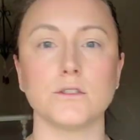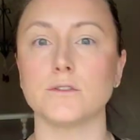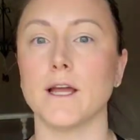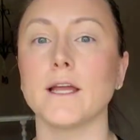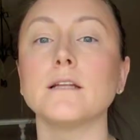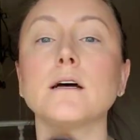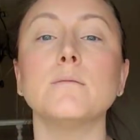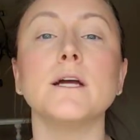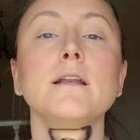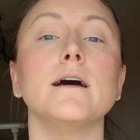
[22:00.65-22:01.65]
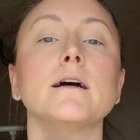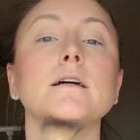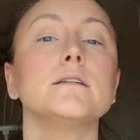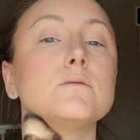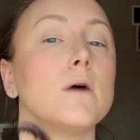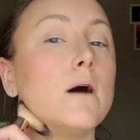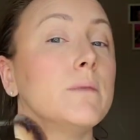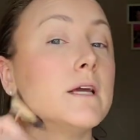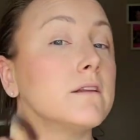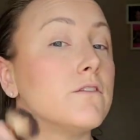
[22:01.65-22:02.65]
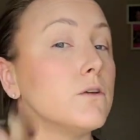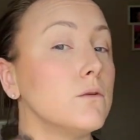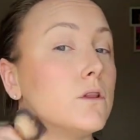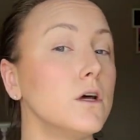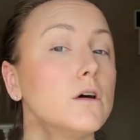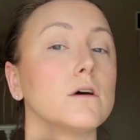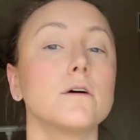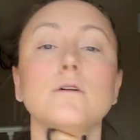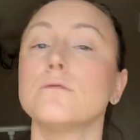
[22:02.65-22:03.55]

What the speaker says: drag it down my neck as well, because if you look